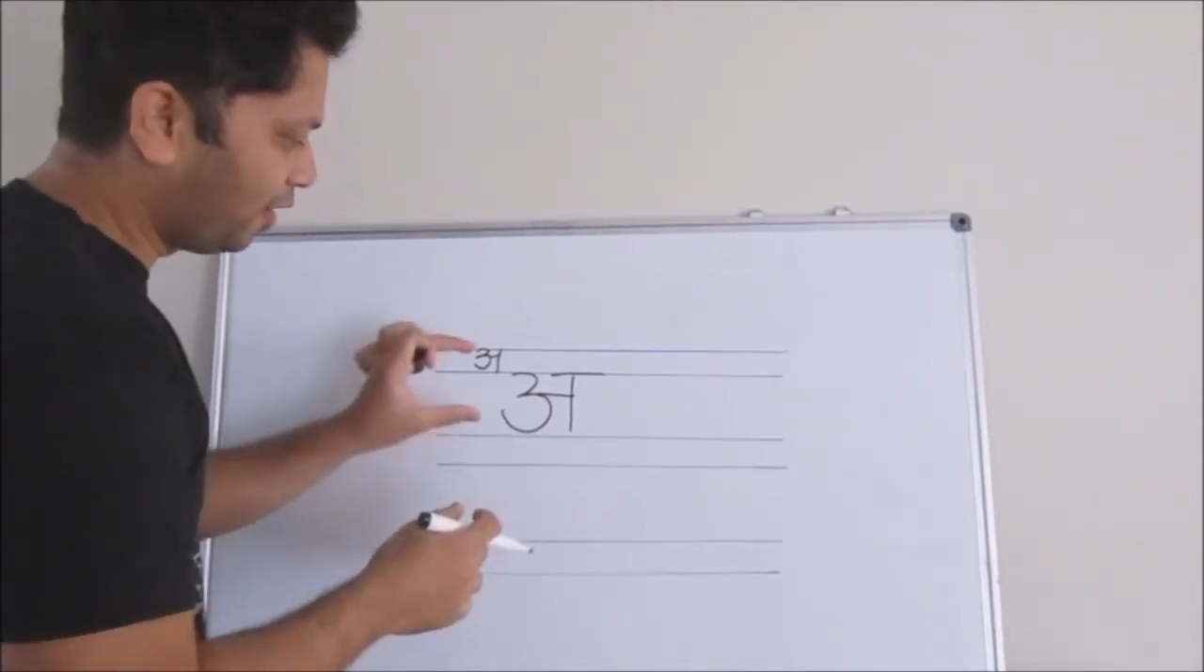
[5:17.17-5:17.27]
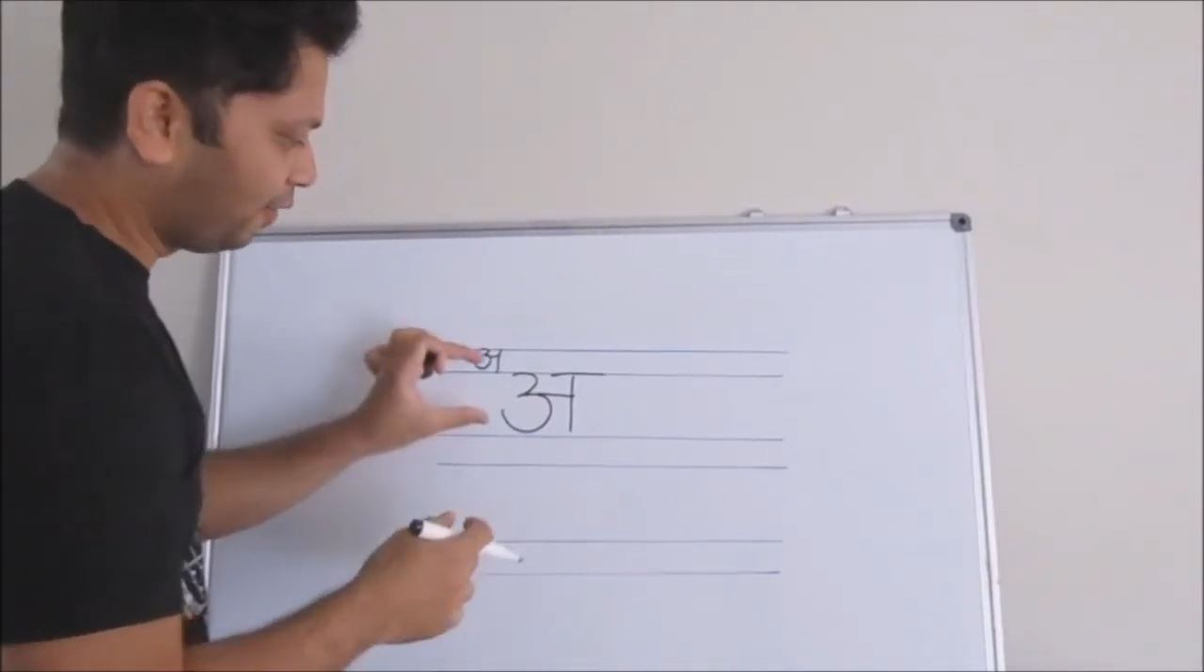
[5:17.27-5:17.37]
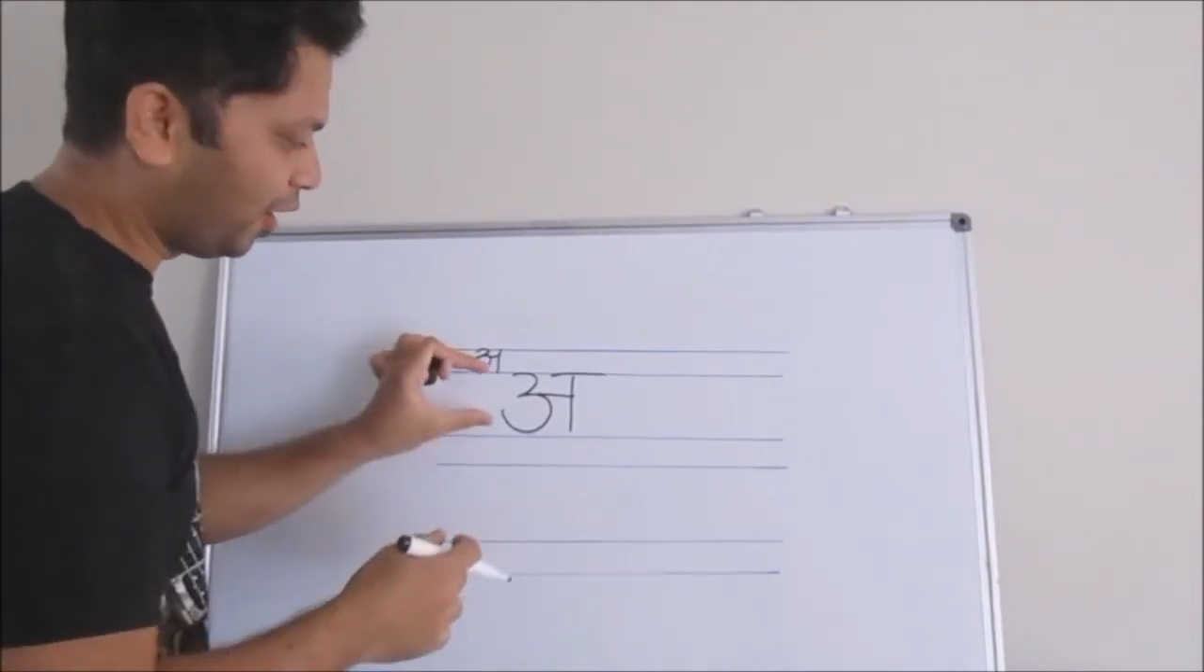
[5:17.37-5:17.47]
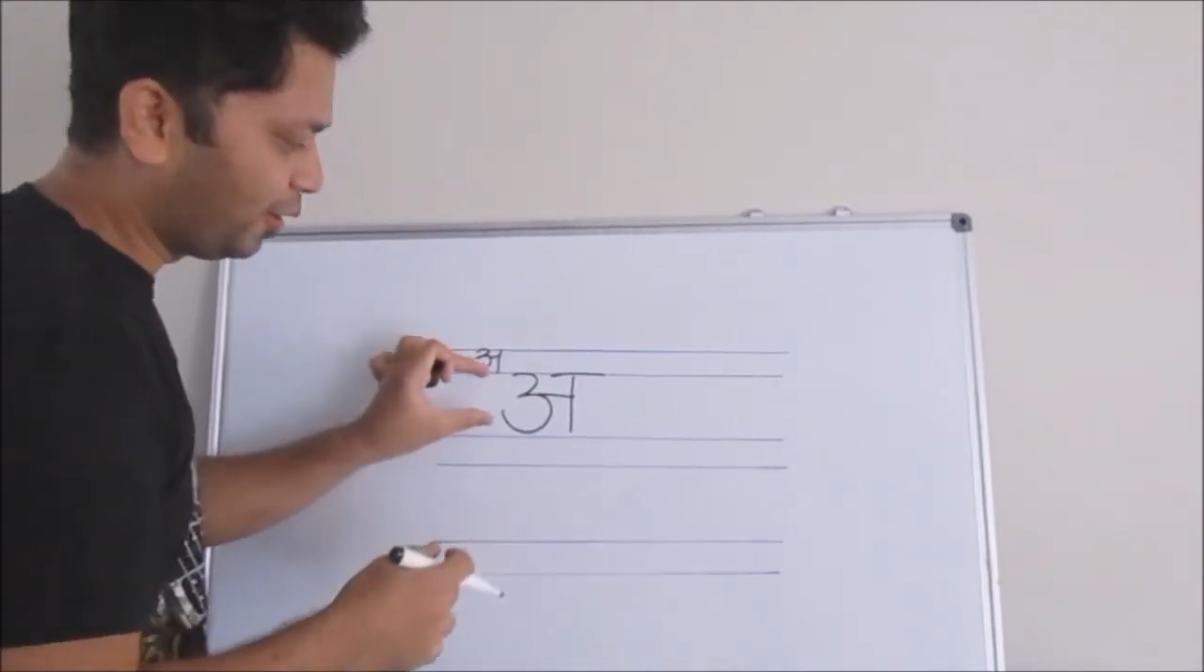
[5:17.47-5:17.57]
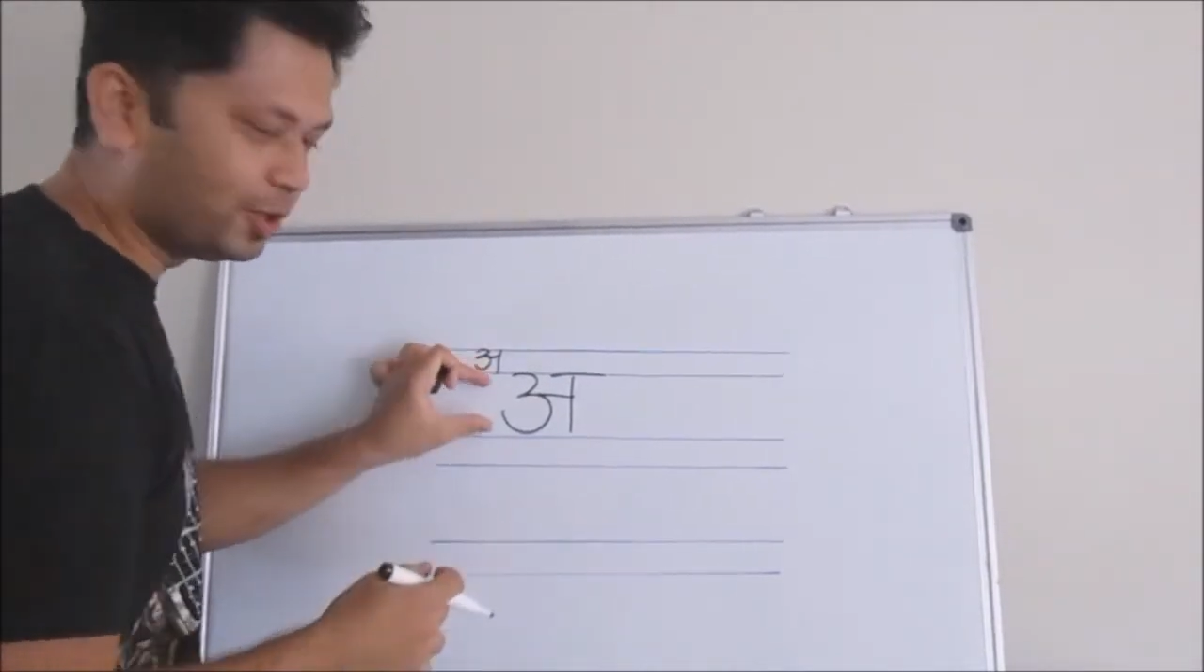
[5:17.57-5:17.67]

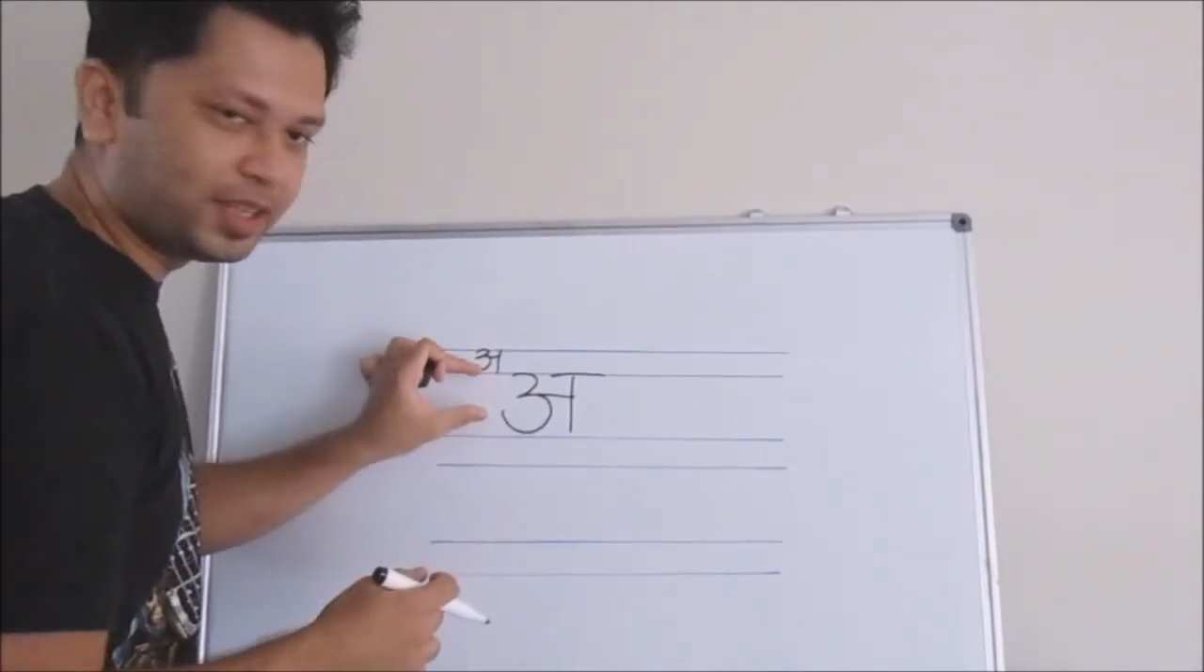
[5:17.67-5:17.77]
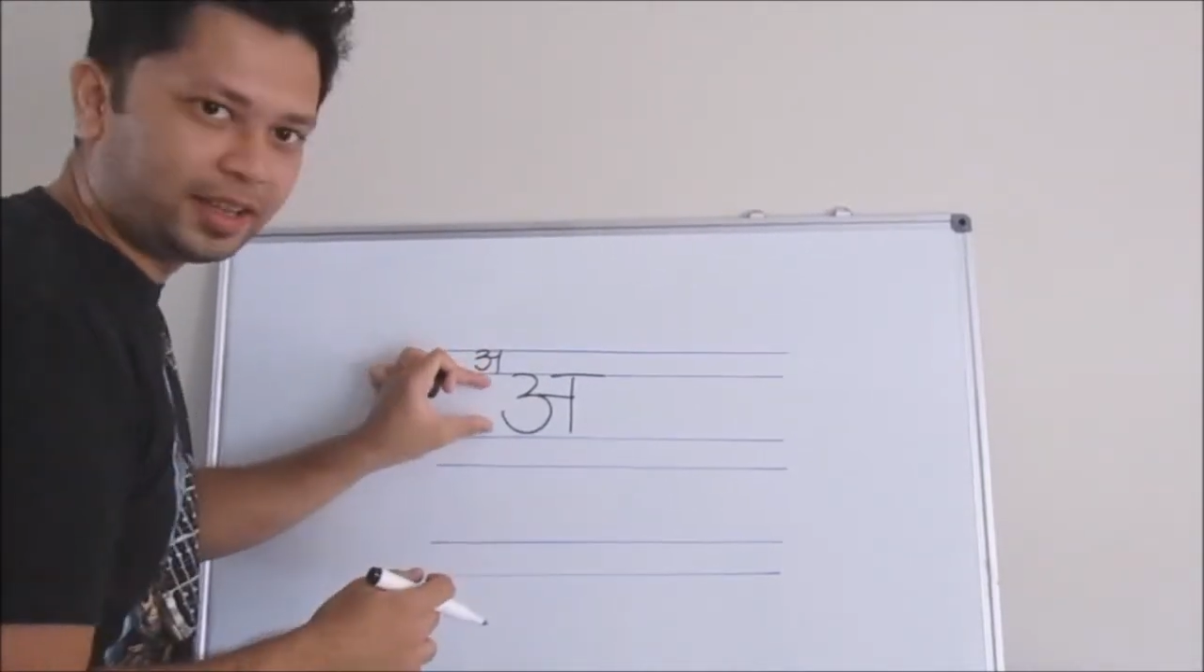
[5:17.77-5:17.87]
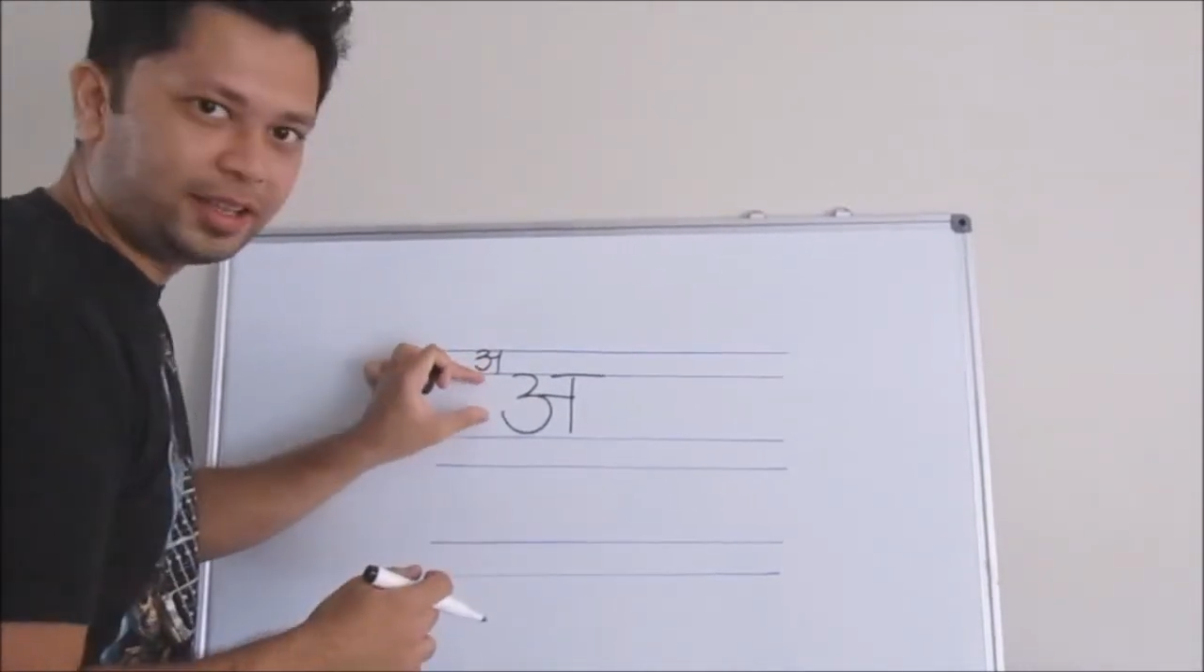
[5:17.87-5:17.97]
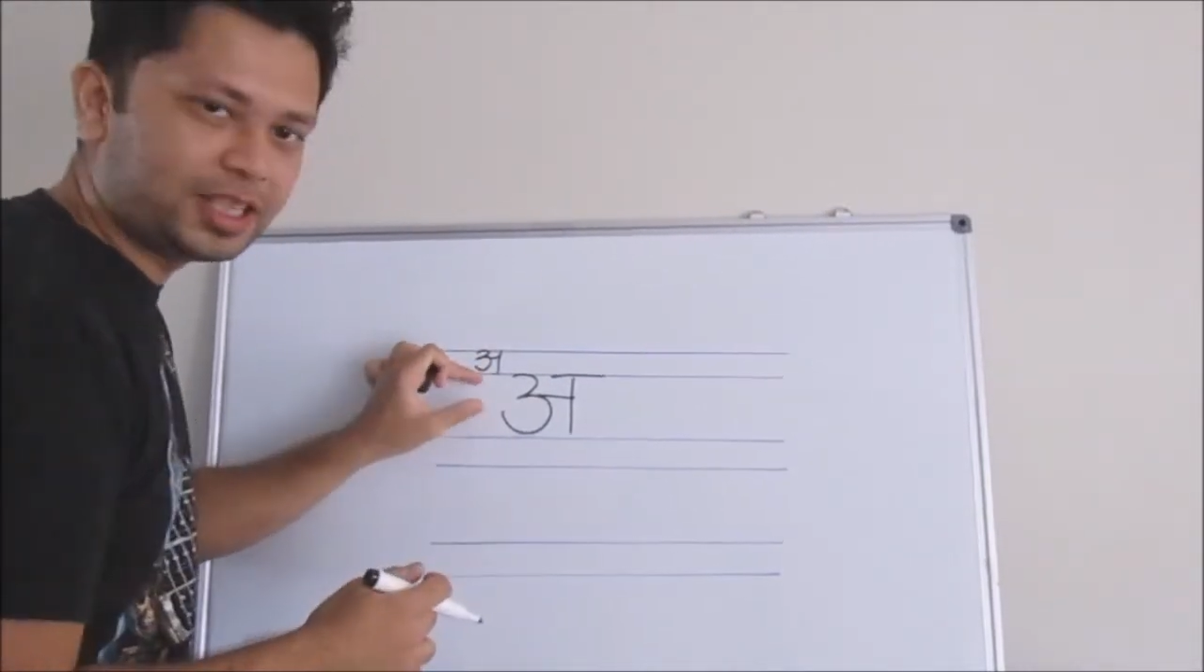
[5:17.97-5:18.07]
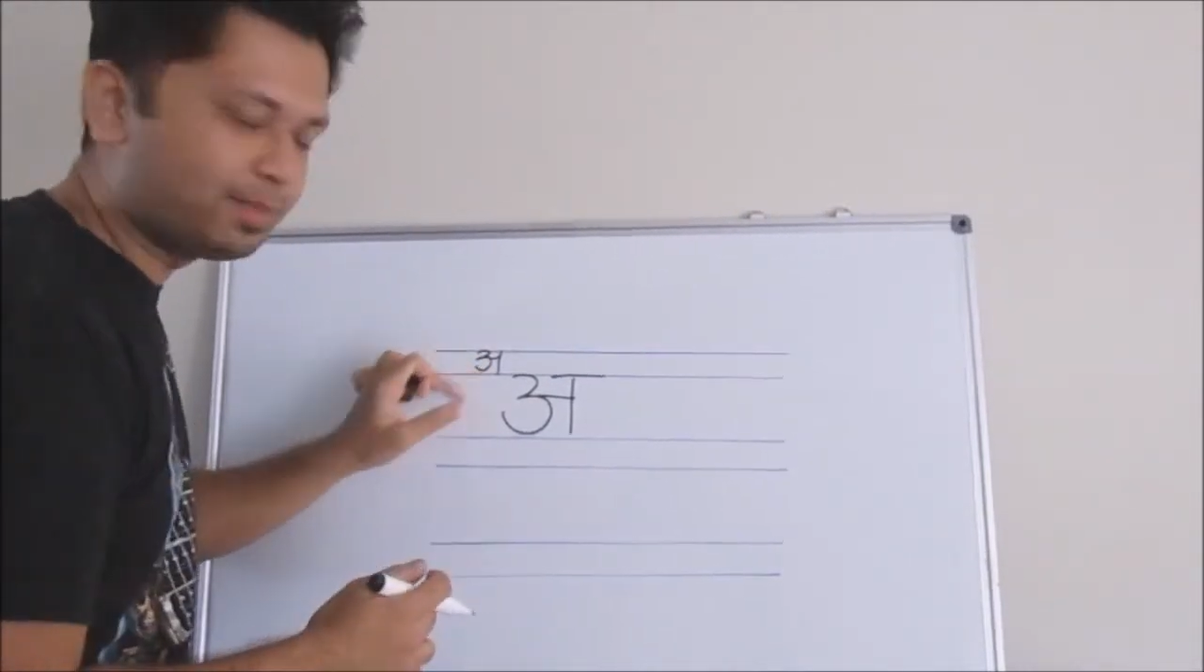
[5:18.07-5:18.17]
we are
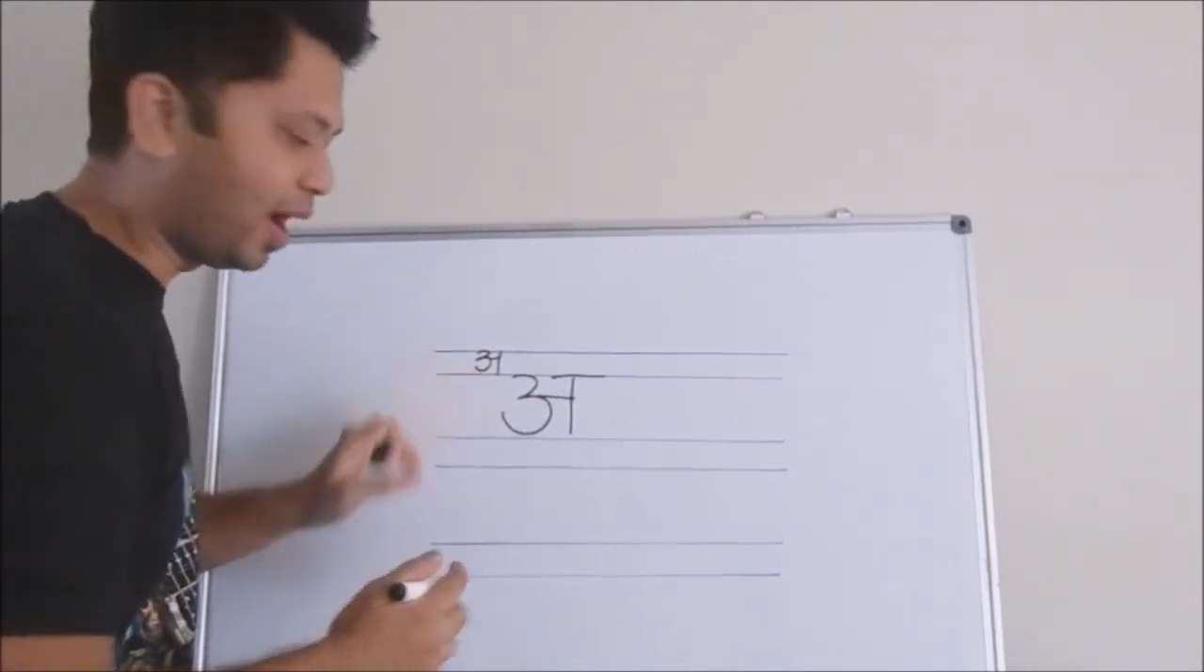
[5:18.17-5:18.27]
using this